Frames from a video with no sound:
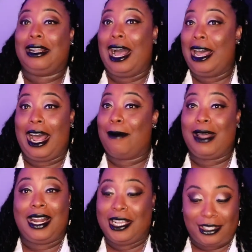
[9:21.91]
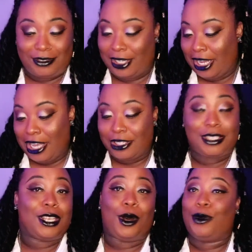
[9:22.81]
I'm not answering,
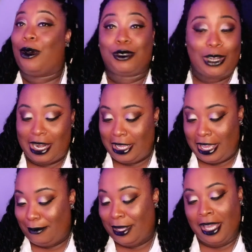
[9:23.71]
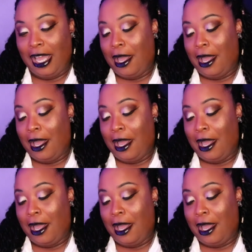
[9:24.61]
so don't try to get me.